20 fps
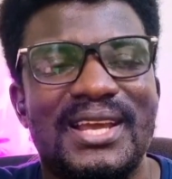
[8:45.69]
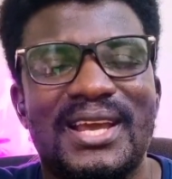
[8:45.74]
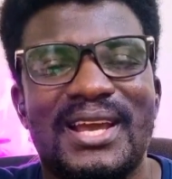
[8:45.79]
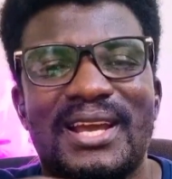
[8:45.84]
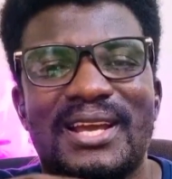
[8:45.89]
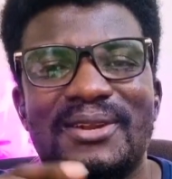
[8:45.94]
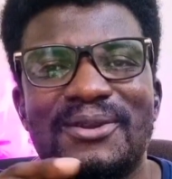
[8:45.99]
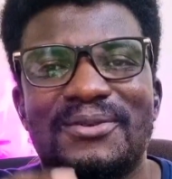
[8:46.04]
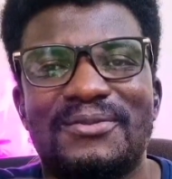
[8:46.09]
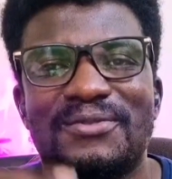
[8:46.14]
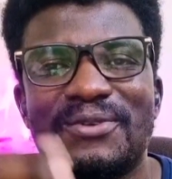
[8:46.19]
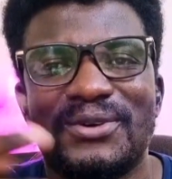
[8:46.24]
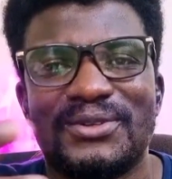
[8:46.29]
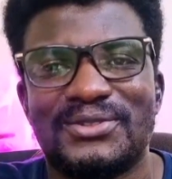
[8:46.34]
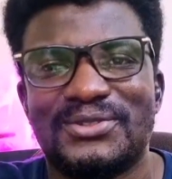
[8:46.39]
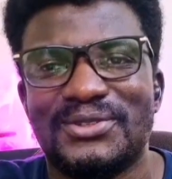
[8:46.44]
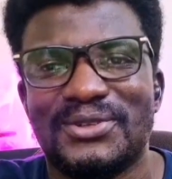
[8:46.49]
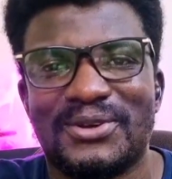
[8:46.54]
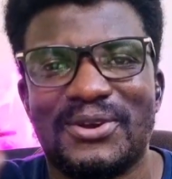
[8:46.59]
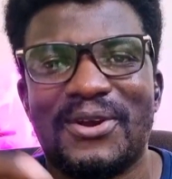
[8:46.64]
I look forward
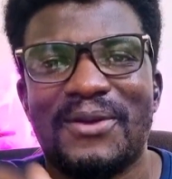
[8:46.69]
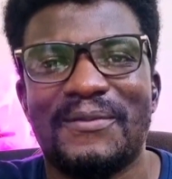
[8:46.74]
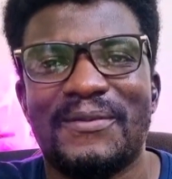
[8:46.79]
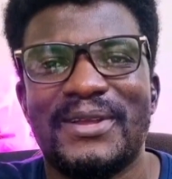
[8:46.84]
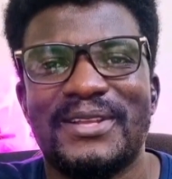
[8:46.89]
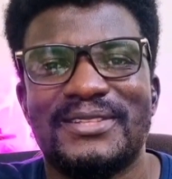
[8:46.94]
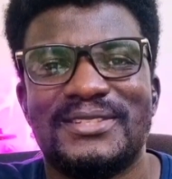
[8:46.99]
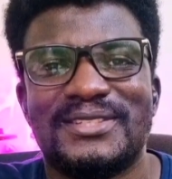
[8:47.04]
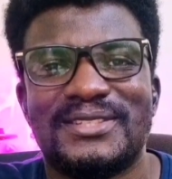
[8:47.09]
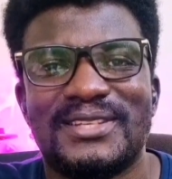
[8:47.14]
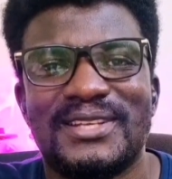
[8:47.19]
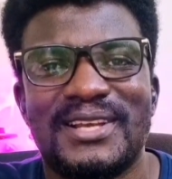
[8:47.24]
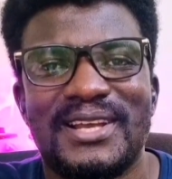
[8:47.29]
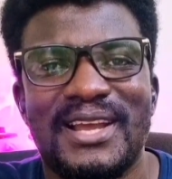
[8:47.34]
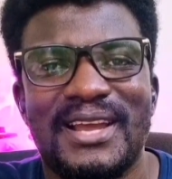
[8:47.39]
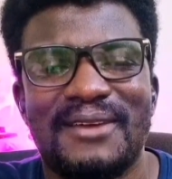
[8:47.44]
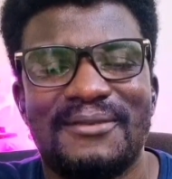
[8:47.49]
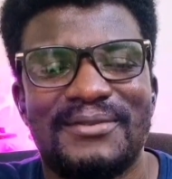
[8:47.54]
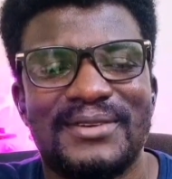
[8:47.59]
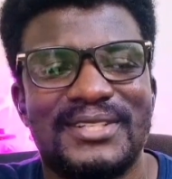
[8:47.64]
to your comments
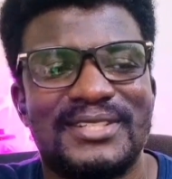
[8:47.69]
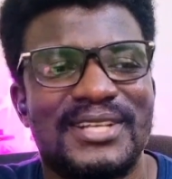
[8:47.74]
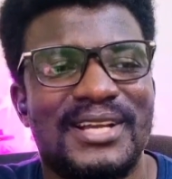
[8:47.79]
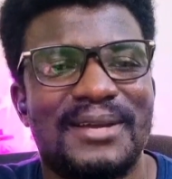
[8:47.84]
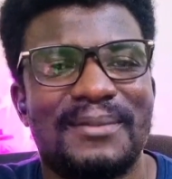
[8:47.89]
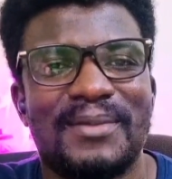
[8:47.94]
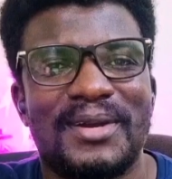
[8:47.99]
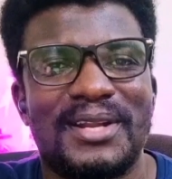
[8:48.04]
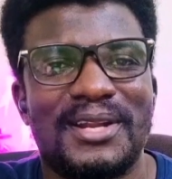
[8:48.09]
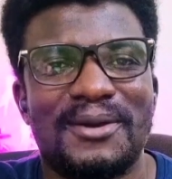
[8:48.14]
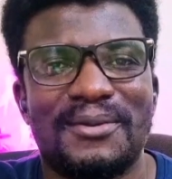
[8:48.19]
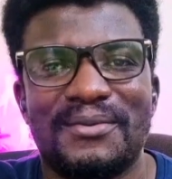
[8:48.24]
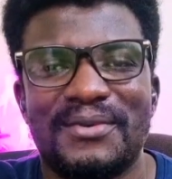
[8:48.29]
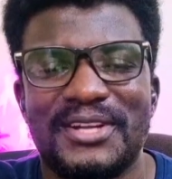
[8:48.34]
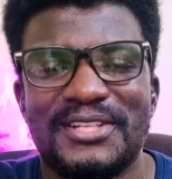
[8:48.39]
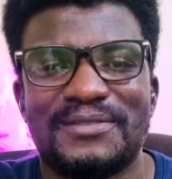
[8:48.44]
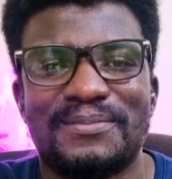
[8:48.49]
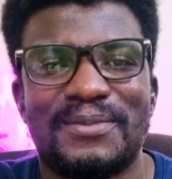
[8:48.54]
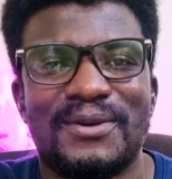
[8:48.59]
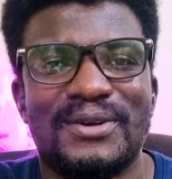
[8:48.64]
every time, and I'll
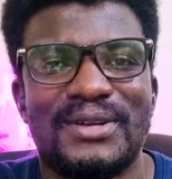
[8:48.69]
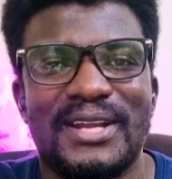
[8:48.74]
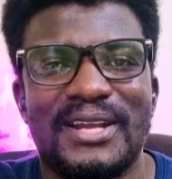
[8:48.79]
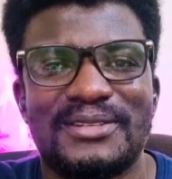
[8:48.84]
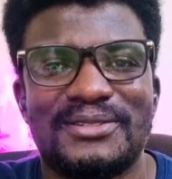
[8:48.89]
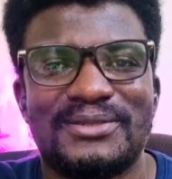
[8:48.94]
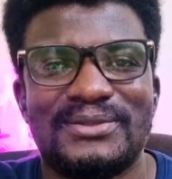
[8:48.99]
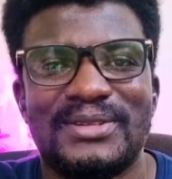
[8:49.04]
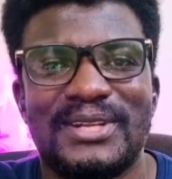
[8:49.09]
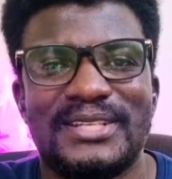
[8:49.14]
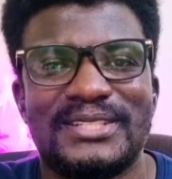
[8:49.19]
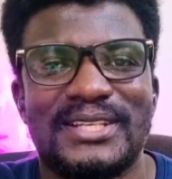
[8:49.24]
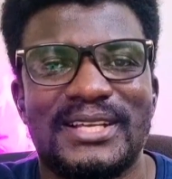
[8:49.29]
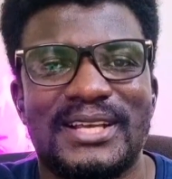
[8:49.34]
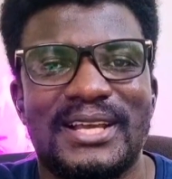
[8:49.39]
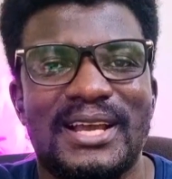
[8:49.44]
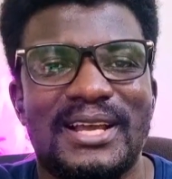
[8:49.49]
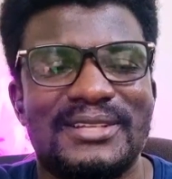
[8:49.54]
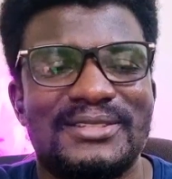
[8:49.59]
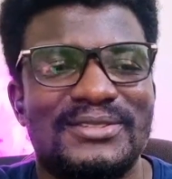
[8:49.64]
respond as soon as I
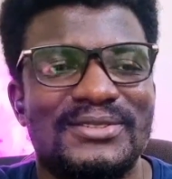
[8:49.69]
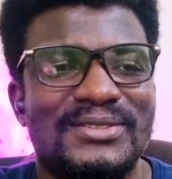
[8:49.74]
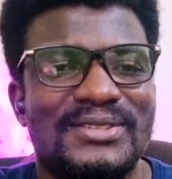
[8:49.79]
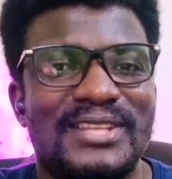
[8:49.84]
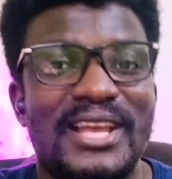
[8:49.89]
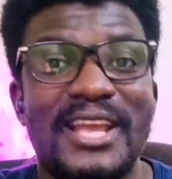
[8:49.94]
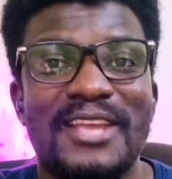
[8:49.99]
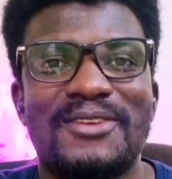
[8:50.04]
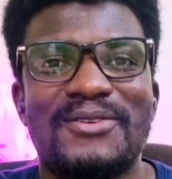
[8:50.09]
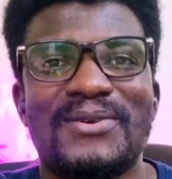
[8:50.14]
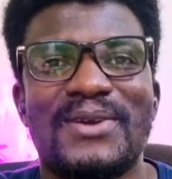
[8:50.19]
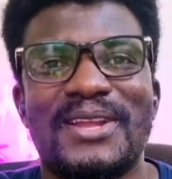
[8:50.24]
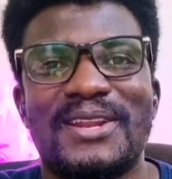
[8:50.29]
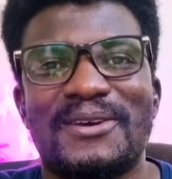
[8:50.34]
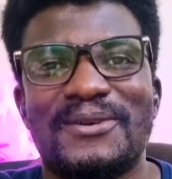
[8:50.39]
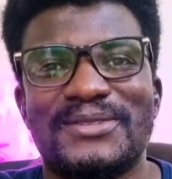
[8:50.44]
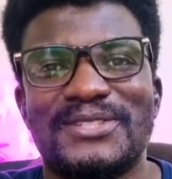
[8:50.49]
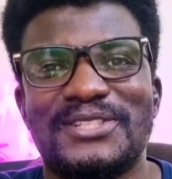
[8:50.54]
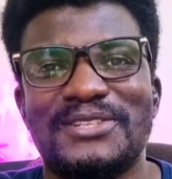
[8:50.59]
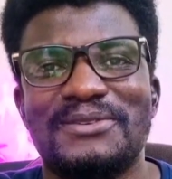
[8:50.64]
can. So thank you, and
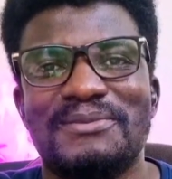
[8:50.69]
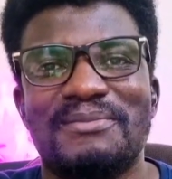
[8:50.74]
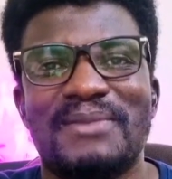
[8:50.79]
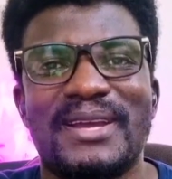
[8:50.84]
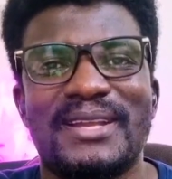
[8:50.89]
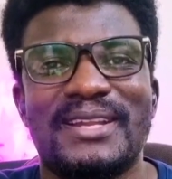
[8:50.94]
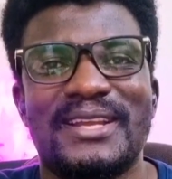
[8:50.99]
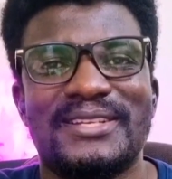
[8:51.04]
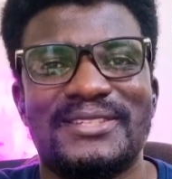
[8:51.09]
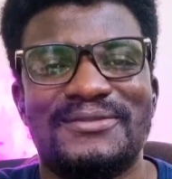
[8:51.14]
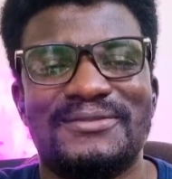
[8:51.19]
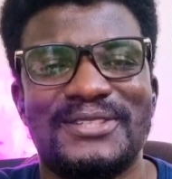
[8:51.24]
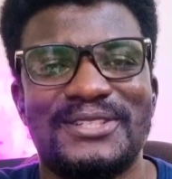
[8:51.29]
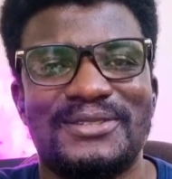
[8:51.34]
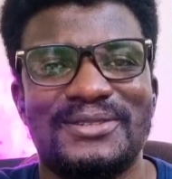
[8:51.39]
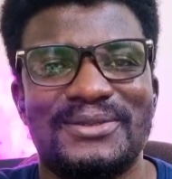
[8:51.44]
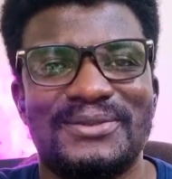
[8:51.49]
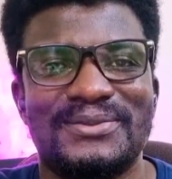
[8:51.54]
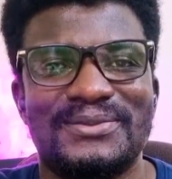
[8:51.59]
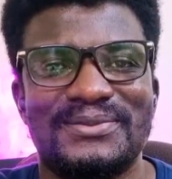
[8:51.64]
I'll see you in my next
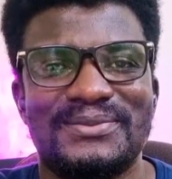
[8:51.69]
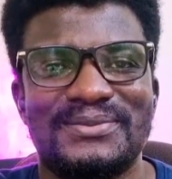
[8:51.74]
video.